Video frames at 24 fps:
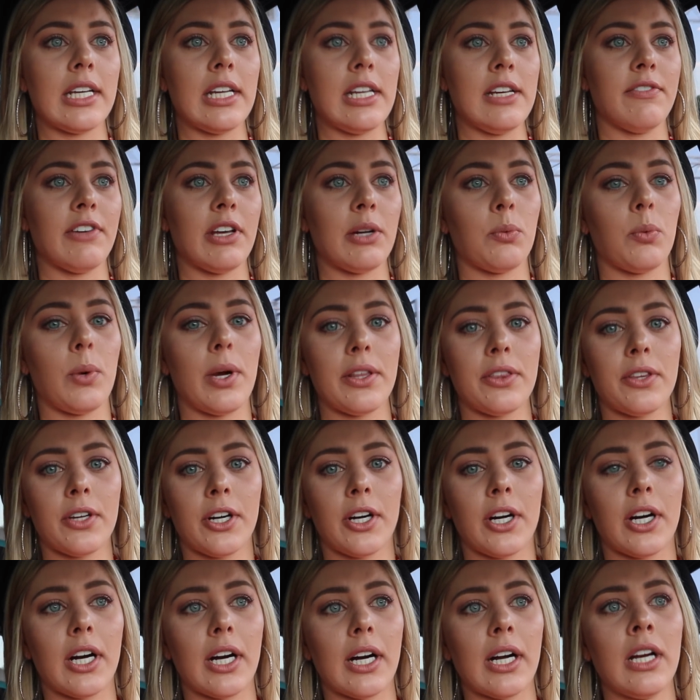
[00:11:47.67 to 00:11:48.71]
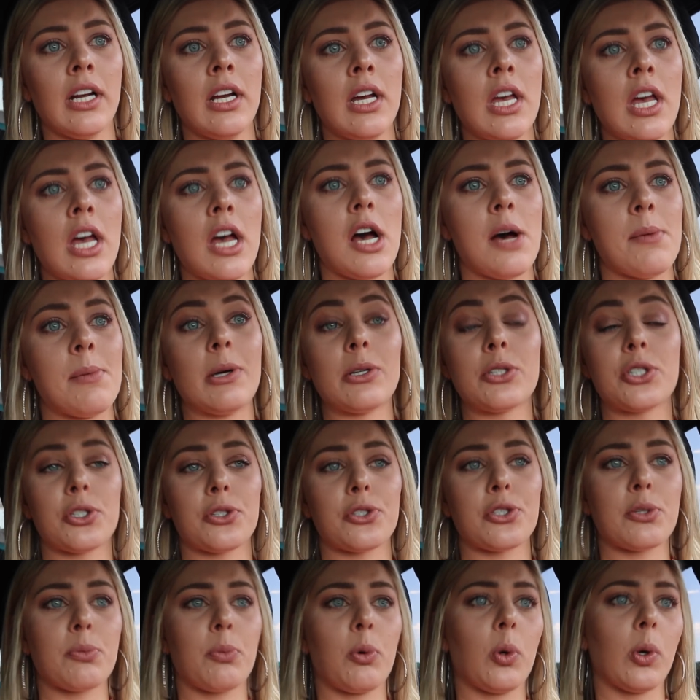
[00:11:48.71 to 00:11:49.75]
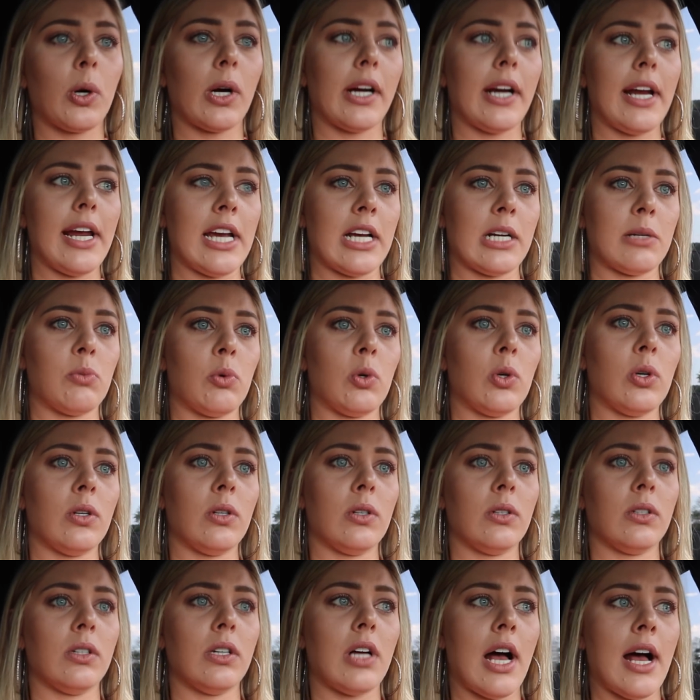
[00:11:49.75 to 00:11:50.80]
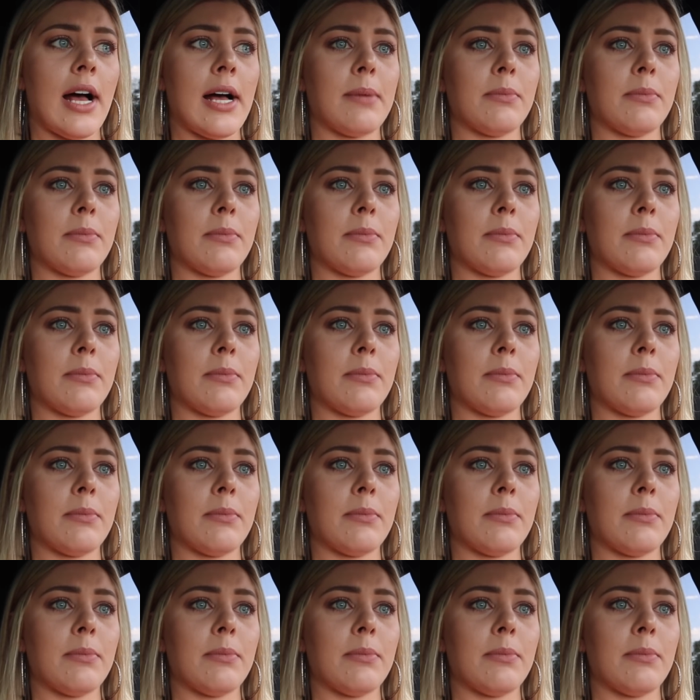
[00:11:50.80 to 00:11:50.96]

even with her emotional support animal